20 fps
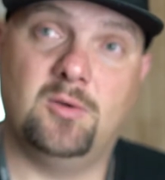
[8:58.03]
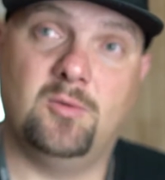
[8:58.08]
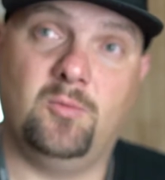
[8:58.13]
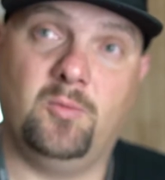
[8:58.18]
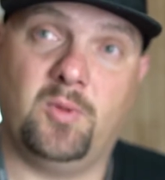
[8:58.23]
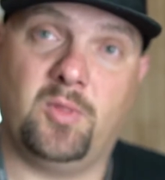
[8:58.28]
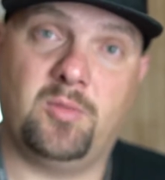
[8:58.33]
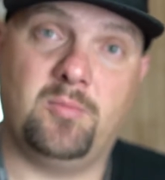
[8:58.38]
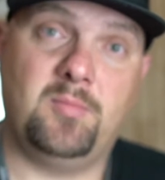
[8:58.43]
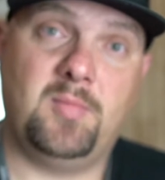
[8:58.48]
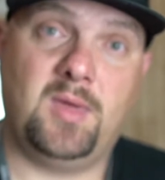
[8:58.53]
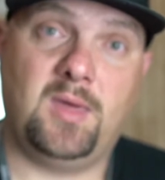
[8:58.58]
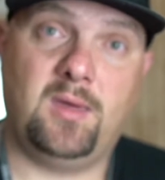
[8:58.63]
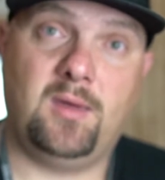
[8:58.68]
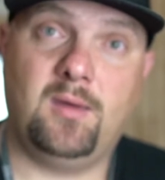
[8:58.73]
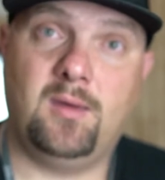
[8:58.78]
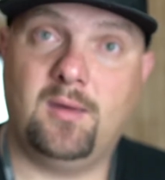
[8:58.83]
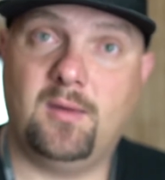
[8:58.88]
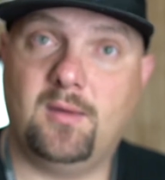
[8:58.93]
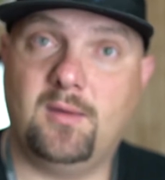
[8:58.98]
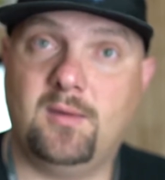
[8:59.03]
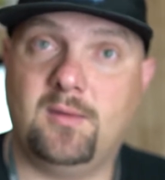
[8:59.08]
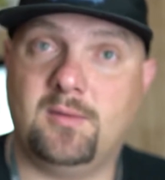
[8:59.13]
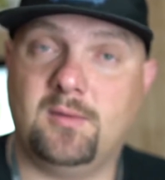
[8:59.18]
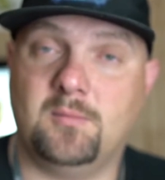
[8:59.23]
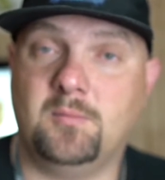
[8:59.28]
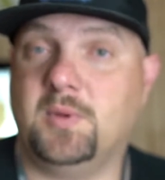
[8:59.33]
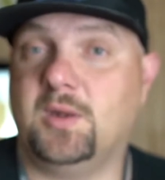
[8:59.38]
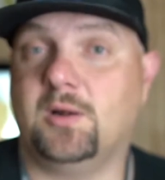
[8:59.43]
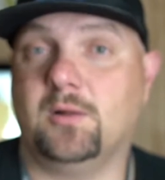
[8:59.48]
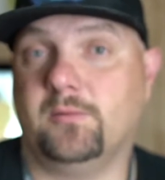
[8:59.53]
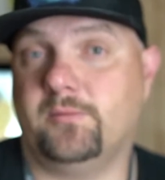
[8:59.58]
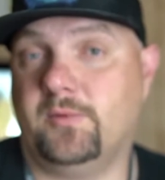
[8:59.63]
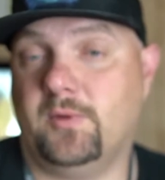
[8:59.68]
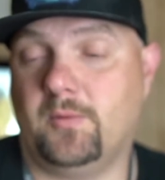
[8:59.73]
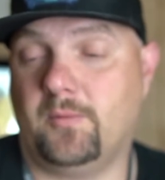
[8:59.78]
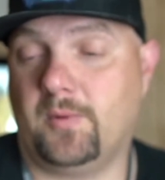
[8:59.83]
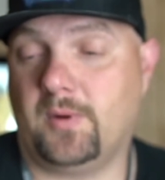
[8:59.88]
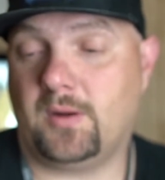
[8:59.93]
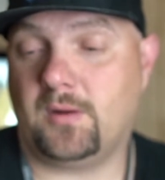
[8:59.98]
with me in the middle of
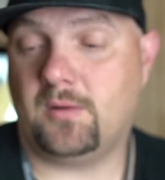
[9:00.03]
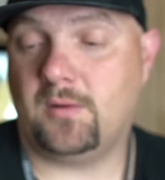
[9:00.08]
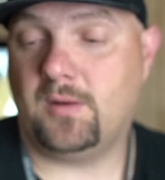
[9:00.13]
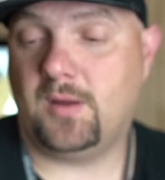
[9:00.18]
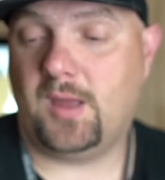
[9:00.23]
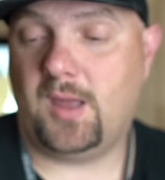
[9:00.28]
nowhere.